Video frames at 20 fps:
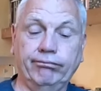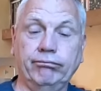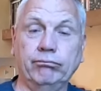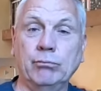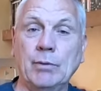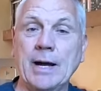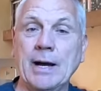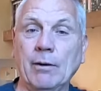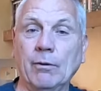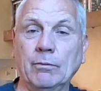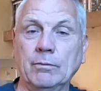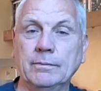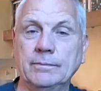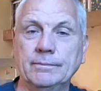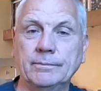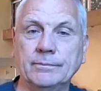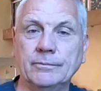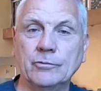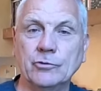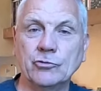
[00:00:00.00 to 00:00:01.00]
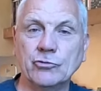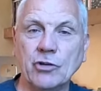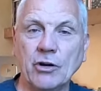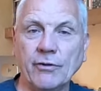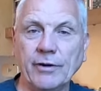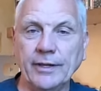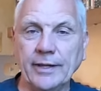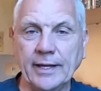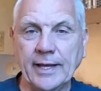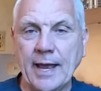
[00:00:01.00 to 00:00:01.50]
Wow.
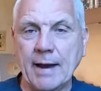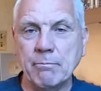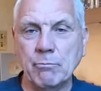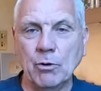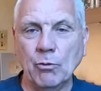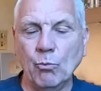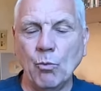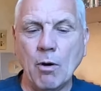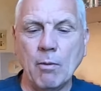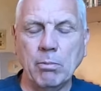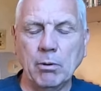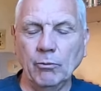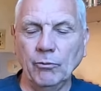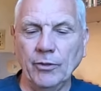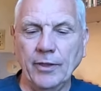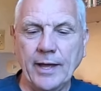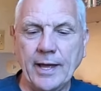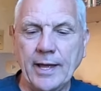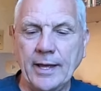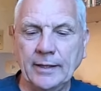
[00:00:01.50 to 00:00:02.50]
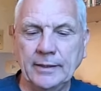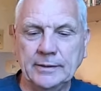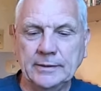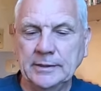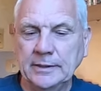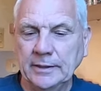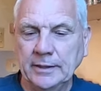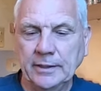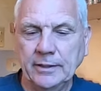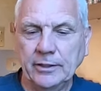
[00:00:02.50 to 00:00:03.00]
Sorry, the camera wobbled there.
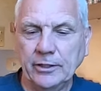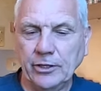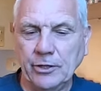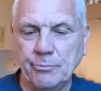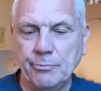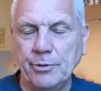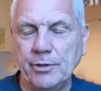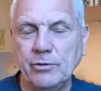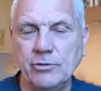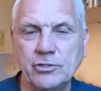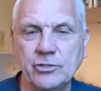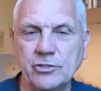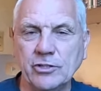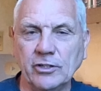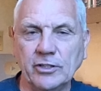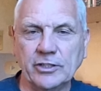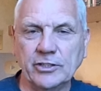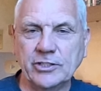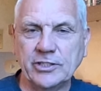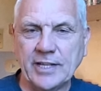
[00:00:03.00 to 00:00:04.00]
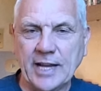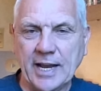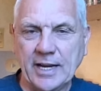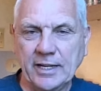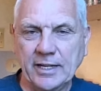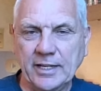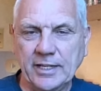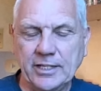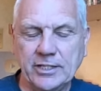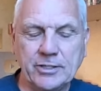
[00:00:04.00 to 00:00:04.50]
The computer's on a
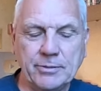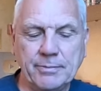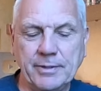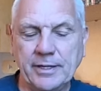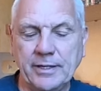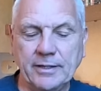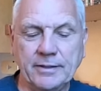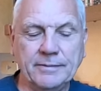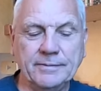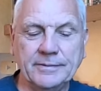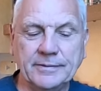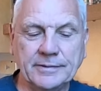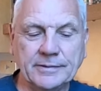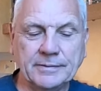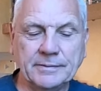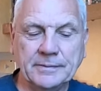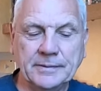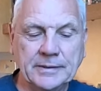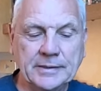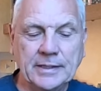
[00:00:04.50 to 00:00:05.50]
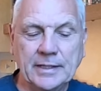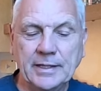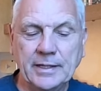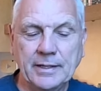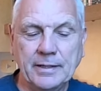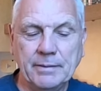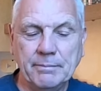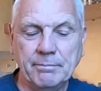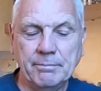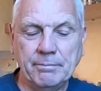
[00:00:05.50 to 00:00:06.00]
stand and it's a bit
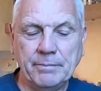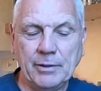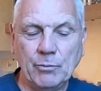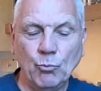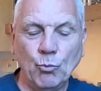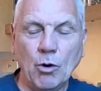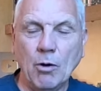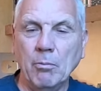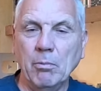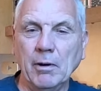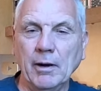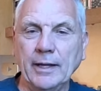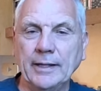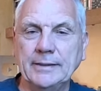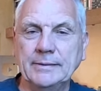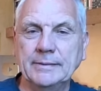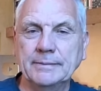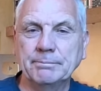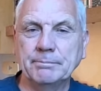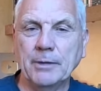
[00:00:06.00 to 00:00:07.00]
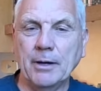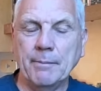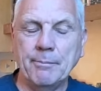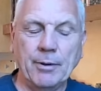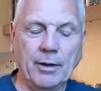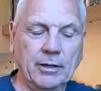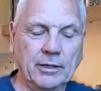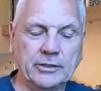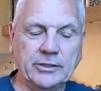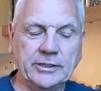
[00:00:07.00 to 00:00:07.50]
wobbly. My
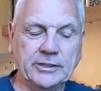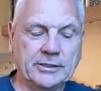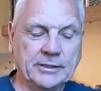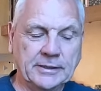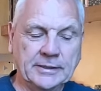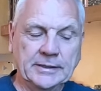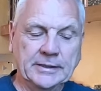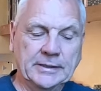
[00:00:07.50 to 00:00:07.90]
apologies.